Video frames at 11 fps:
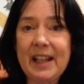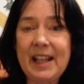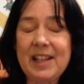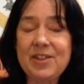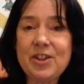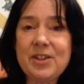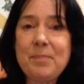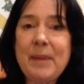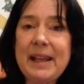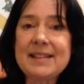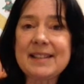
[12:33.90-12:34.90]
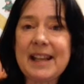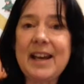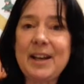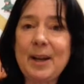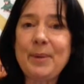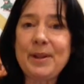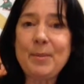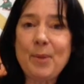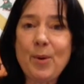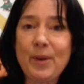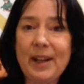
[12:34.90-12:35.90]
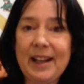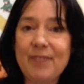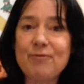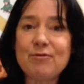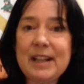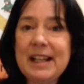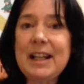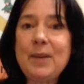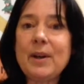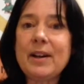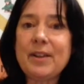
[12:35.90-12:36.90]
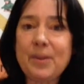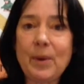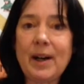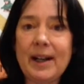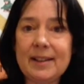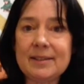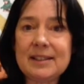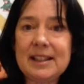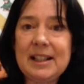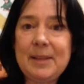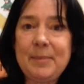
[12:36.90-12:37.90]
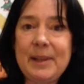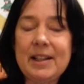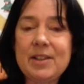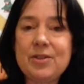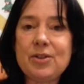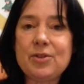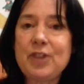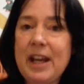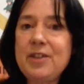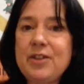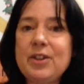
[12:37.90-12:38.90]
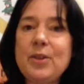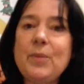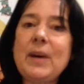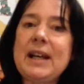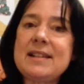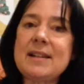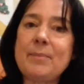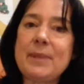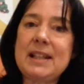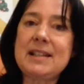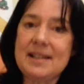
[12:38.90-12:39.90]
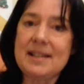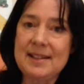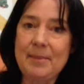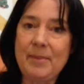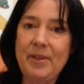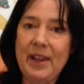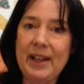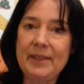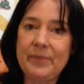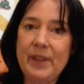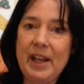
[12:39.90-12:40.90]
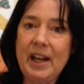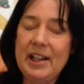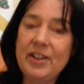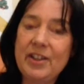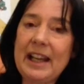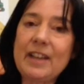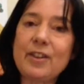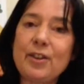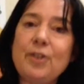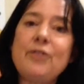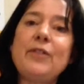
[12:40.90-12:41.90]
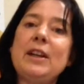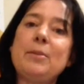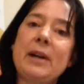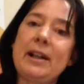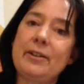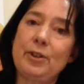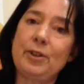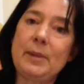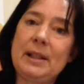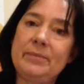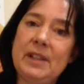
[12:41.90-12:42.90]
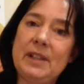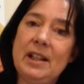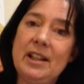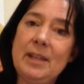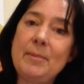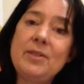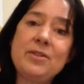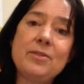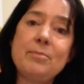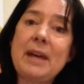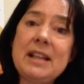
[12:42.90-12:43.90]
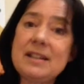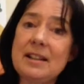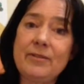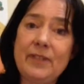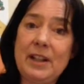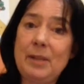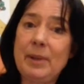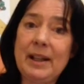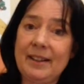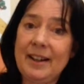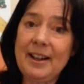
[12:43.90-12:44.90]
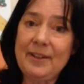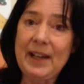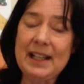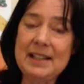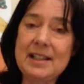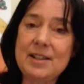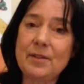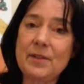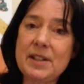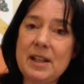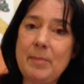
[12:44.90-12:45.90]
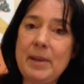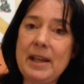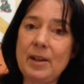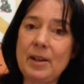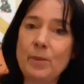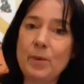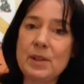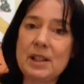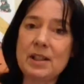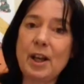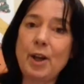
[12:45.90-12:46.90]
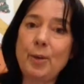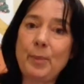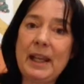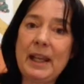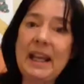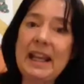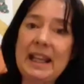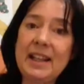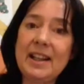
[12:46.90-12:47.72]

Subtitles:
It just makes getting up in the morning really worthwhile, because you're changing the way somebody does something and you're getting good feedback from it. And the most amazing feedback I've had is obviously being awarded an OBE